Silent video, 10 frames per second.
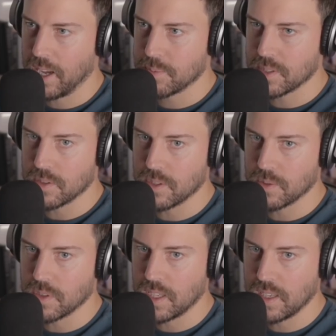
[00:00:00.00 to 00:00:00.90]

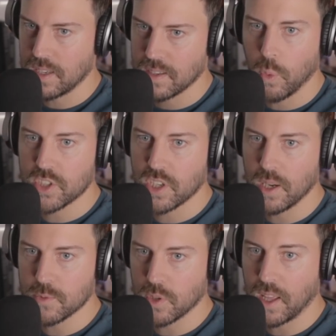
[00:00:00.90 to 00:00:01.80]
absolutely, which
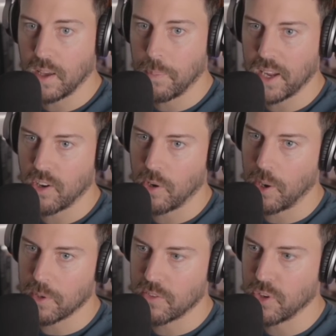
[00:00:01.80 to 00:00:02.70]
comes with that
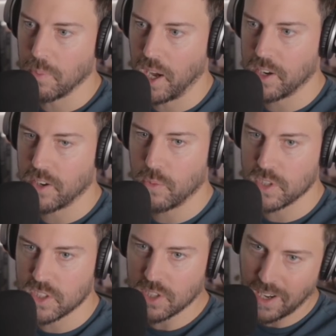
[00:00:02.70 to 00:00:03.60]
panoramic view monitor,
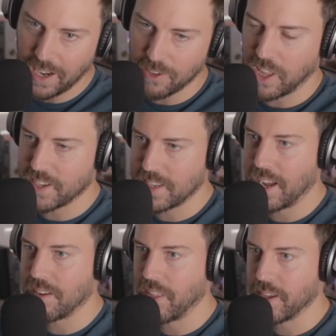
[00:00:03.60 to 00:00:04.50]
which I would like to
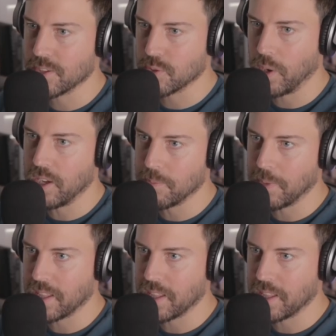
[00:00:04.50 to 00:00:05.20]
have that as well in